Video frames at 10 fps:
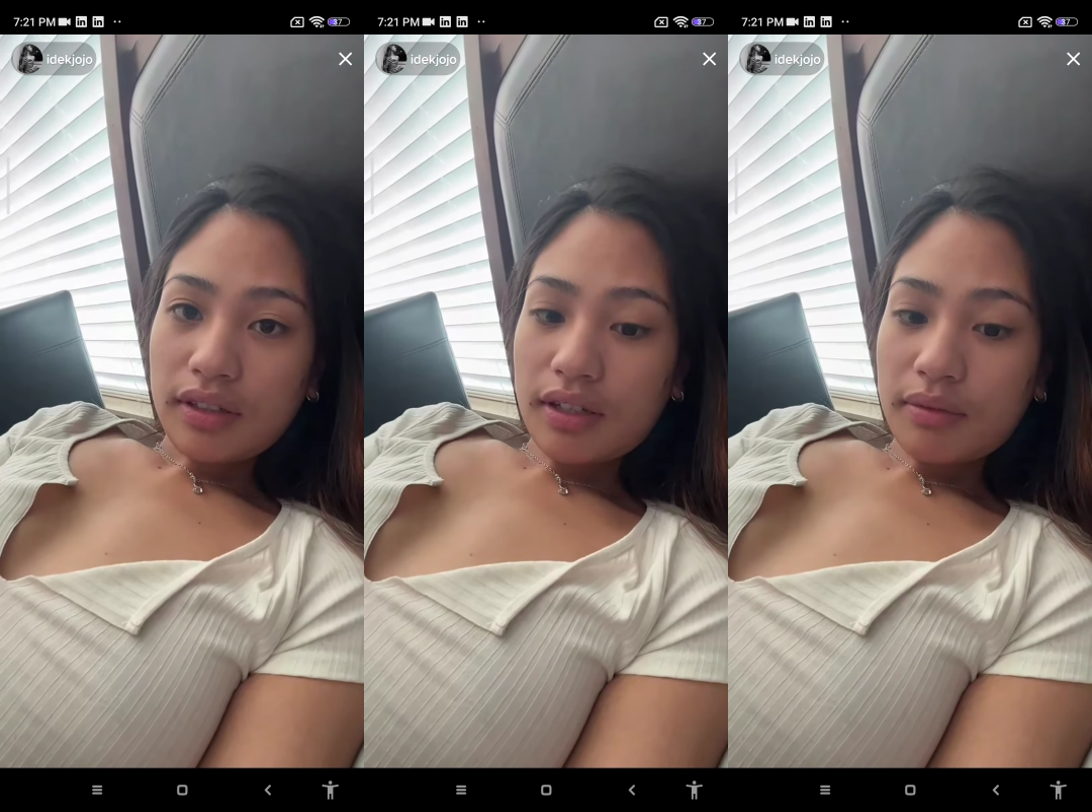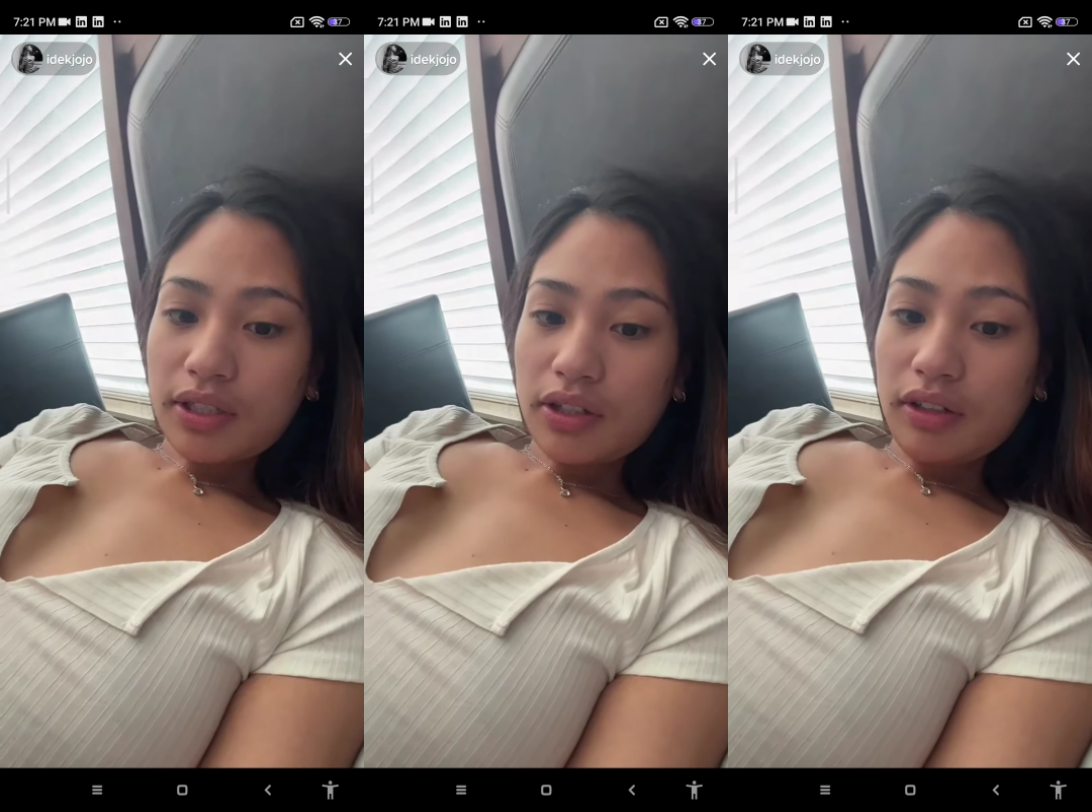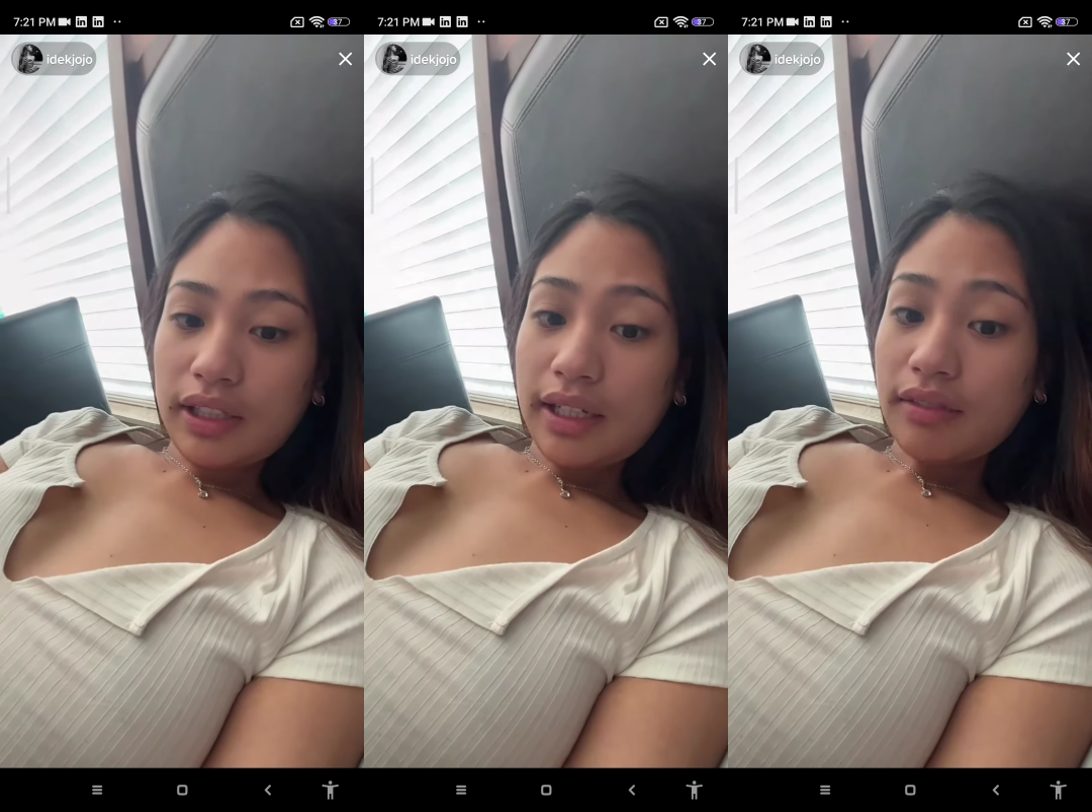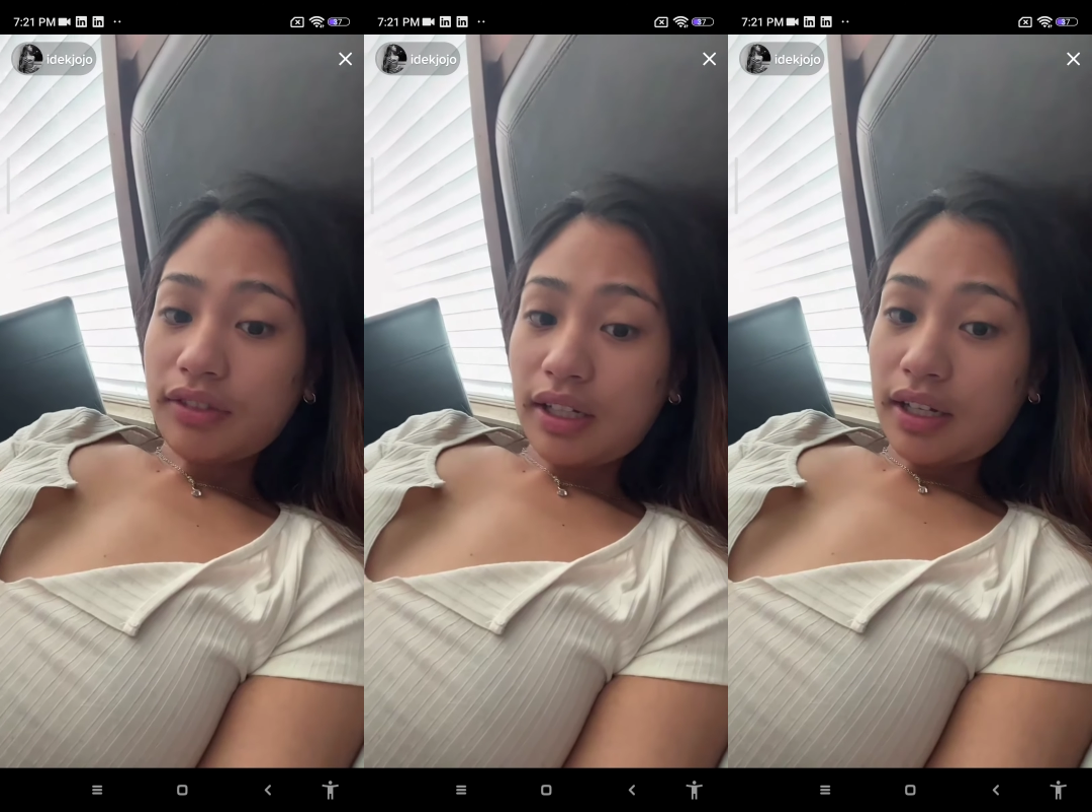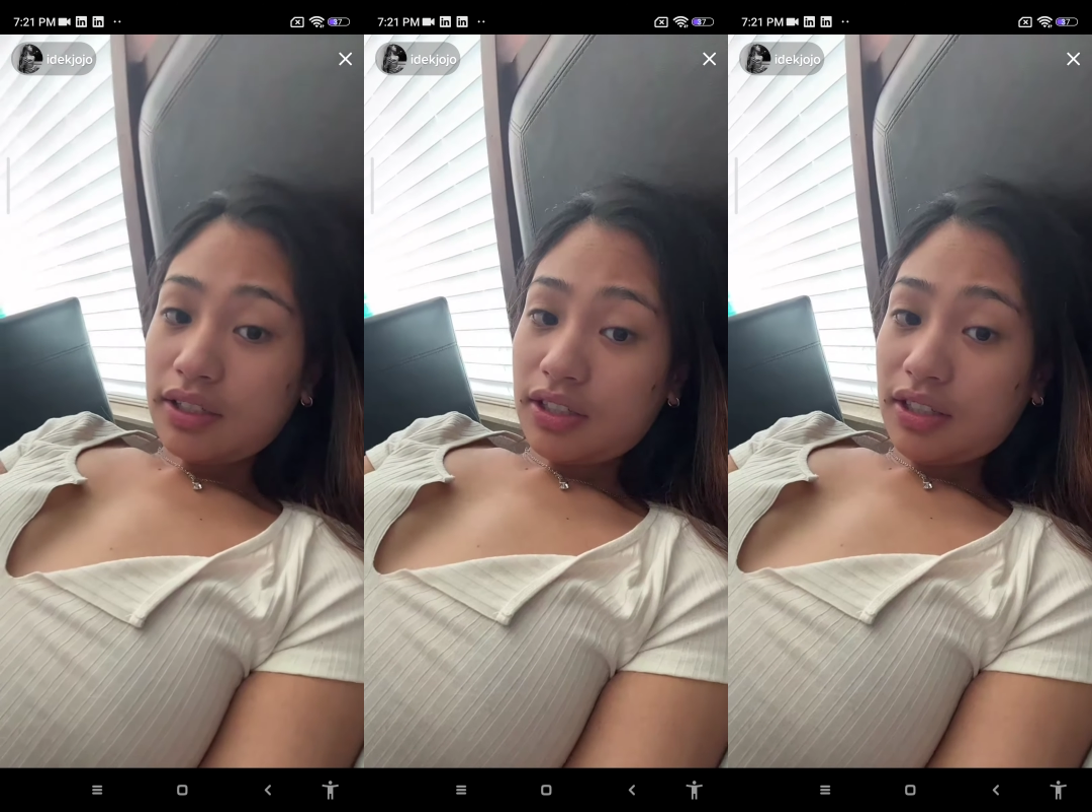I'm gonna go live on
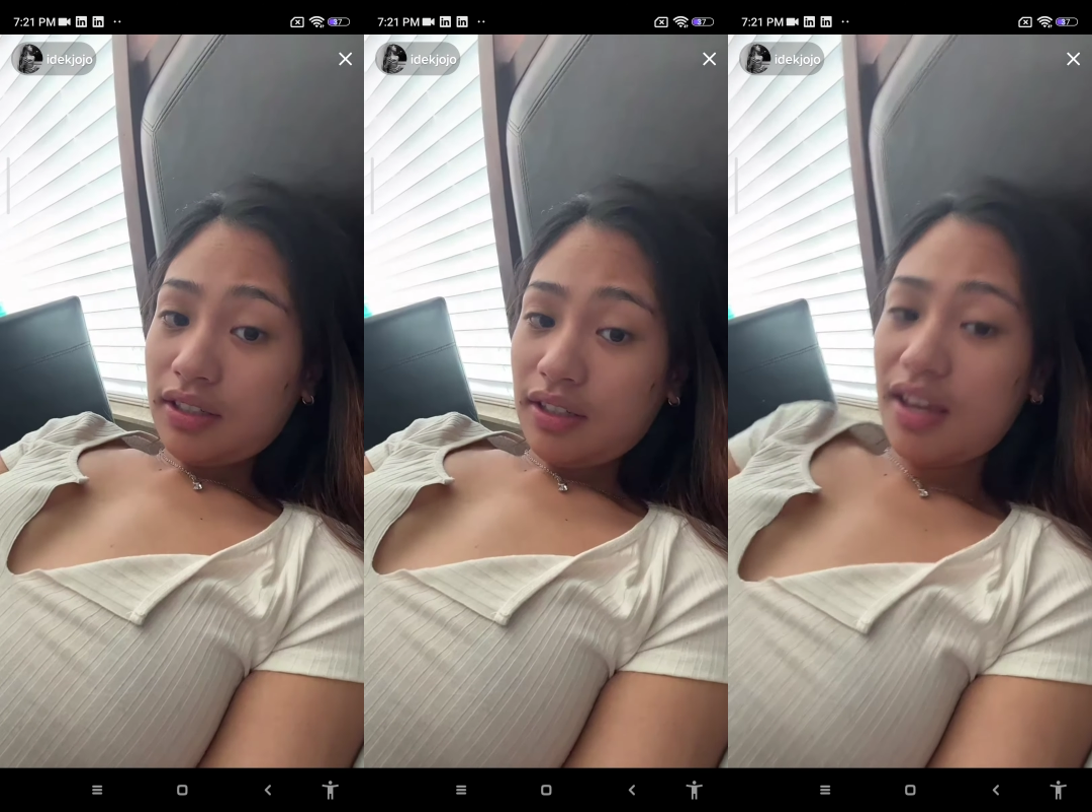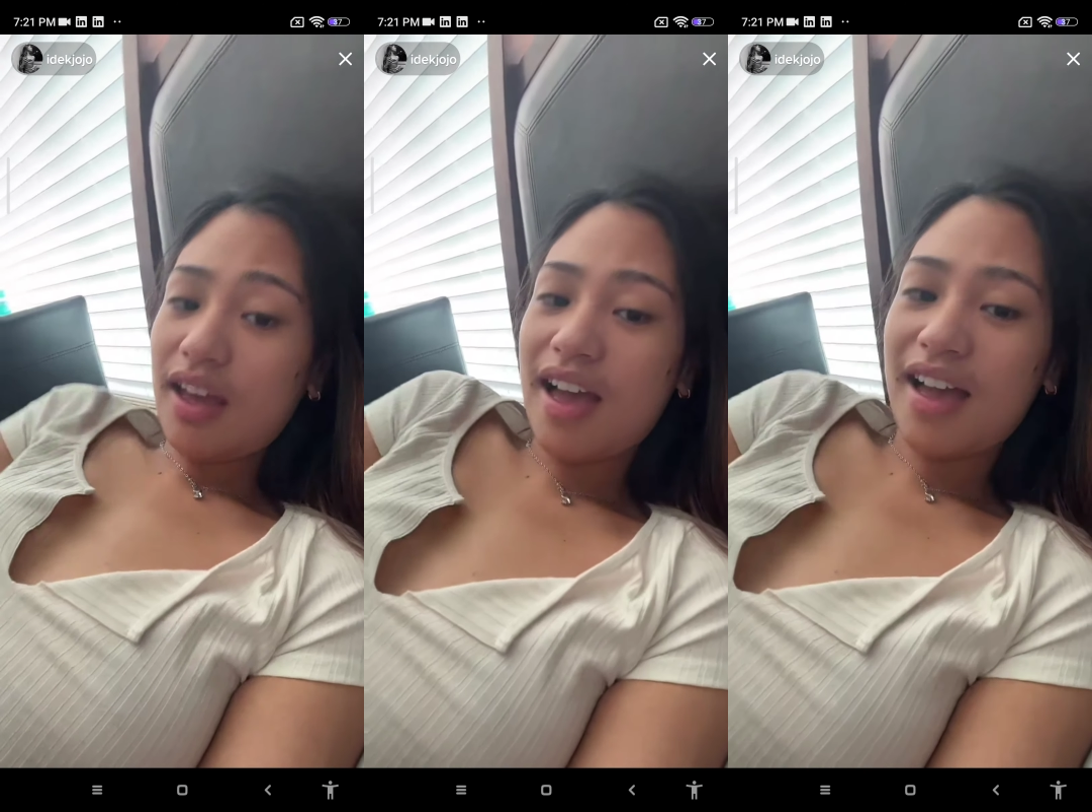IG.